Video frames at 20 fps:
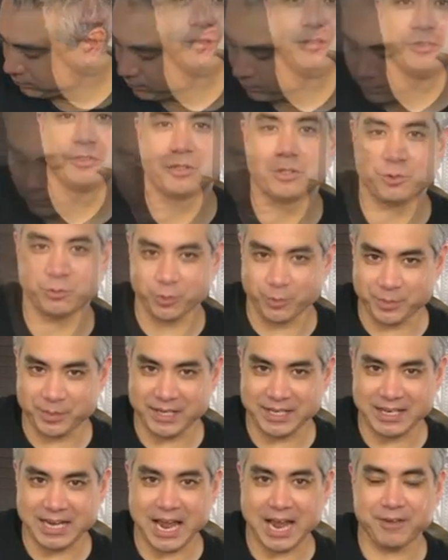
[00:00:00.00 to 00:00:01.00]
You're gonna
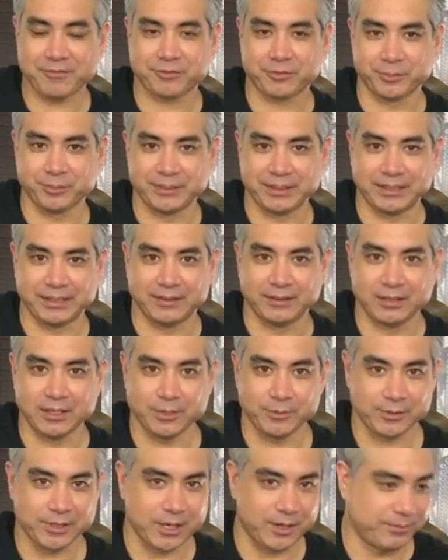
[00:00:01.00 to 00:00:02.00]
repeat after me.
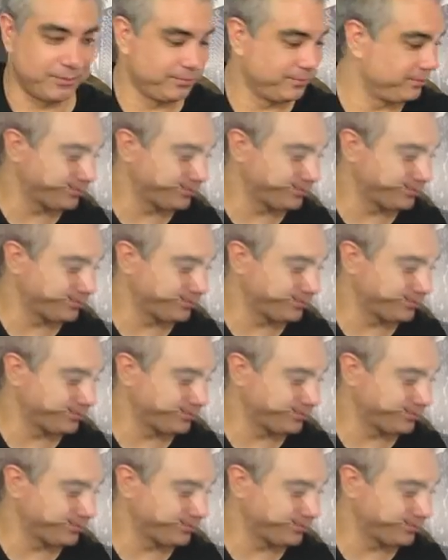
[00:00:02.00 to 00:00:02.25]
Here we go.